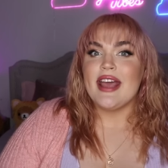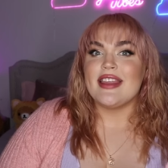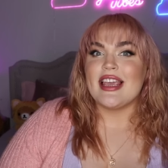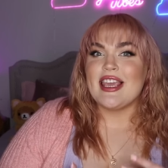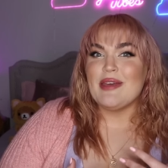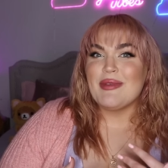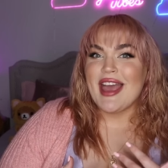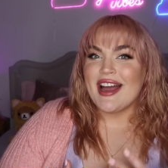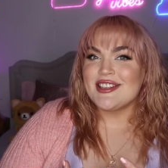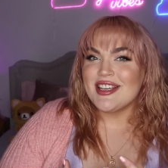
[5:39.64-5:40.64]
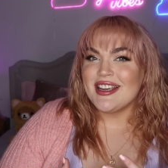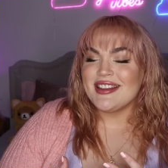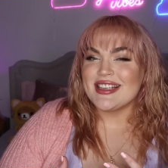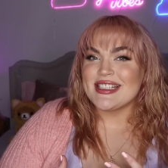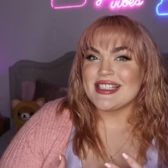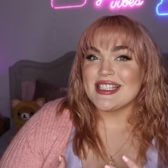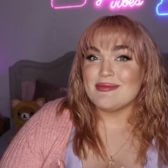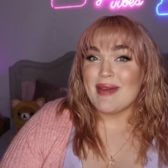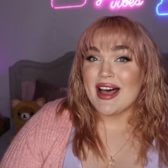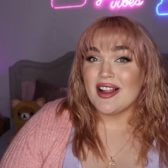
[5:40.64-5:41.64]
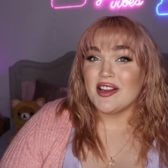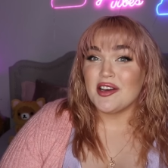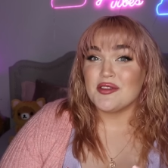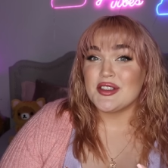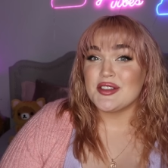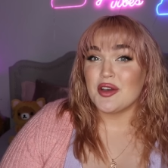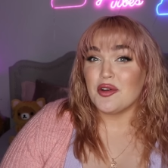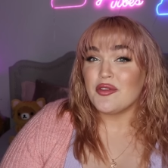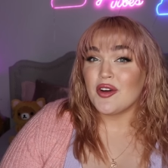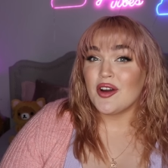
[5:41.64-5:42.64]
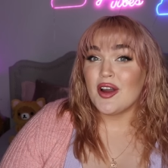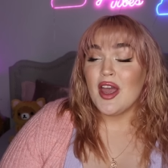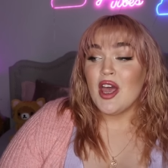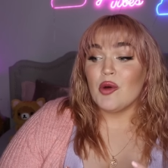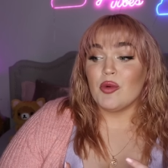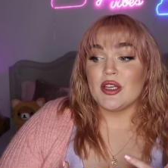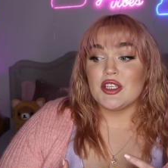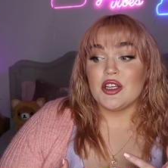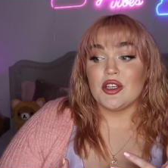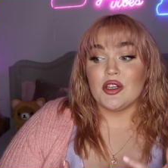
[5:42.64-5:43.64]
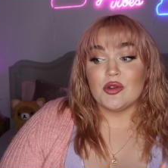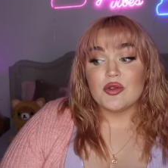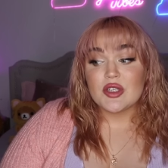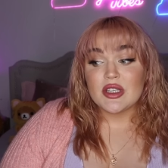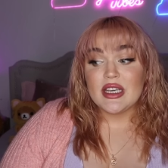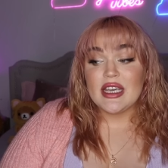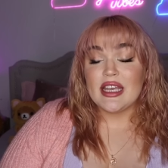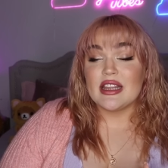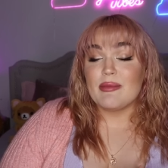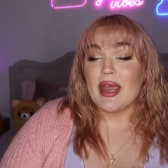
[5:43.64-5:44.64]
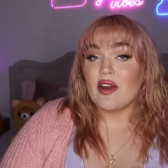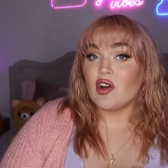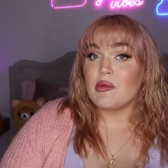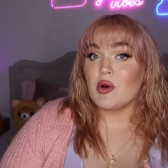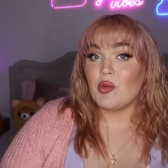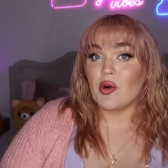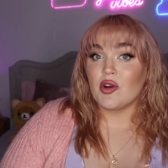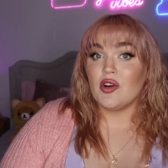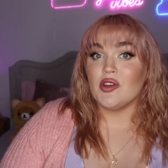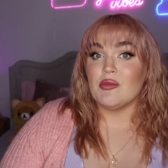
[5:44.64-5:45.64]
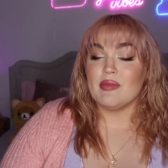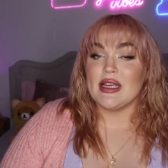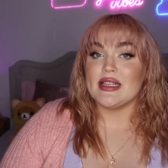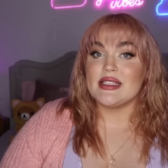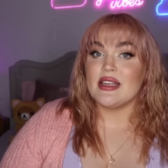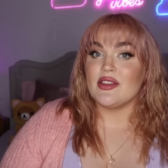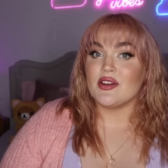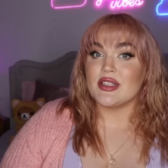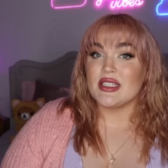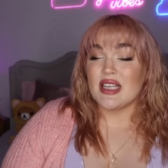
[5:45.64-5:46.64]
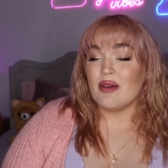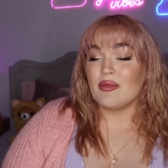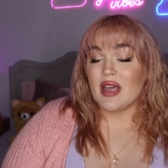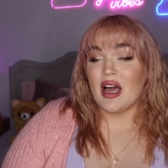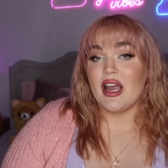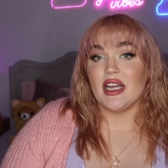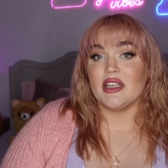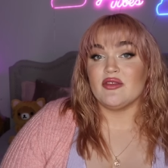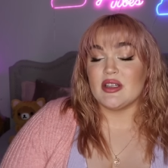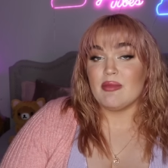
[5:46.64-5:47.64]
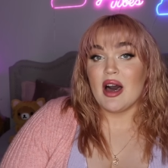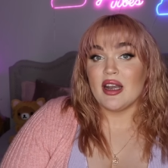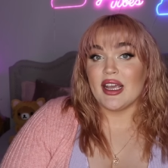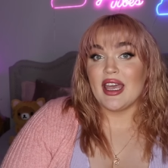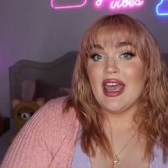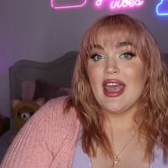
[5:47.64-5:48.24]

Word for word: They keep catching this smell of sulfur, which usually in the paranormal world means that there's some kind of demonic